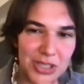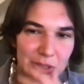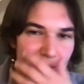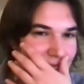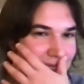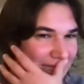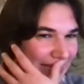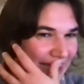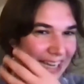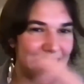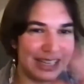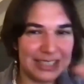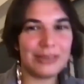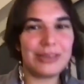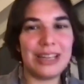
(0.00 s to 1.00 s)
to it
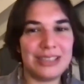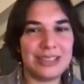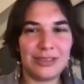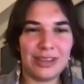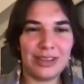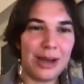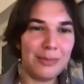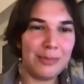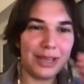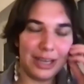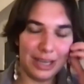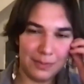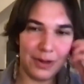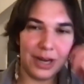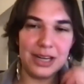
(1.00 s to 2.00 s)
to get to the
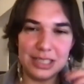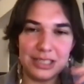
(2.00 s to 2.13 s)
complicated part.